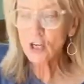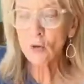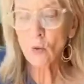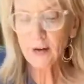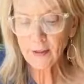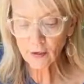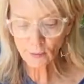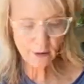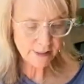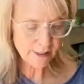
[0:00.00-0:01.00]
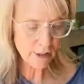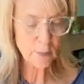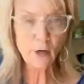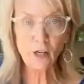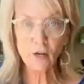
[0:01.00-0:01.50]
show you one other really
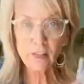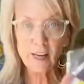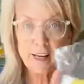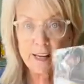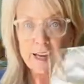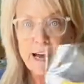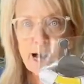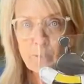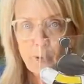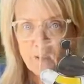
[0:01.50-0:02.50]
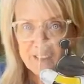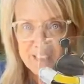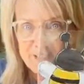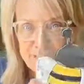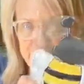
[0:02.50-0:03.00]
super cute thing. I brought
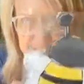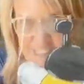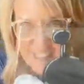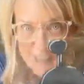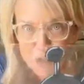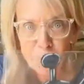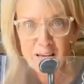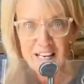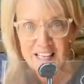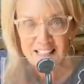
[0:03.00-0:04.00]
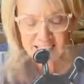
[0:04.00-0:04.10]
this little 6-inch bee